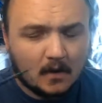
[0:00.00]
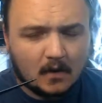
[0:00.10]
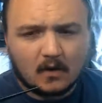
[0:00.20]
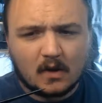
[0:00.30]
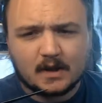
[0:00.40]

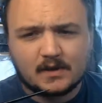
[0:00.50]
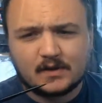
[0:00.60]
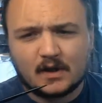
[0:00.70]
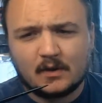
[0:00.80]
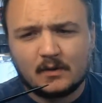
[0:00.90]
Alright,
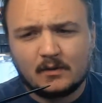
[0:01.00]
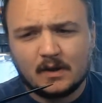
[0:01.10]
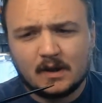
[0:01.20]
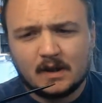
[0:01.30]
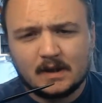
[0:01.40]
so
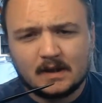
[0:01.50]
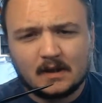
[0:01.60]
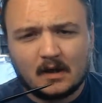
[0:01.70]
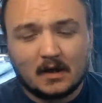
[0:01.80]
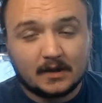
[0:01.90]

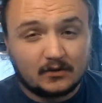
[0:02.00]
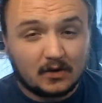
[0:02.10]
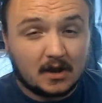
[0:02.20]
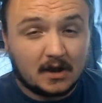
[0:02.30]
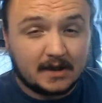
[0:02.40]
I
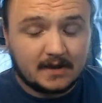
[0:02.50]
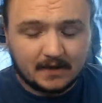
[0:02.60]
tried,